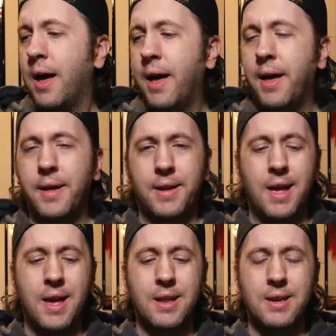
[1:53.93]
Uh,
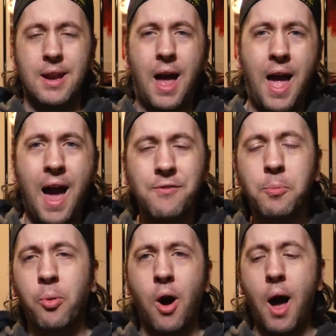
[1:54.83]
and I have a
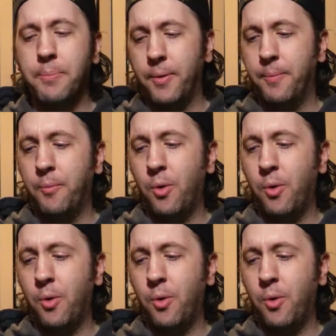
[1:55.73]
problem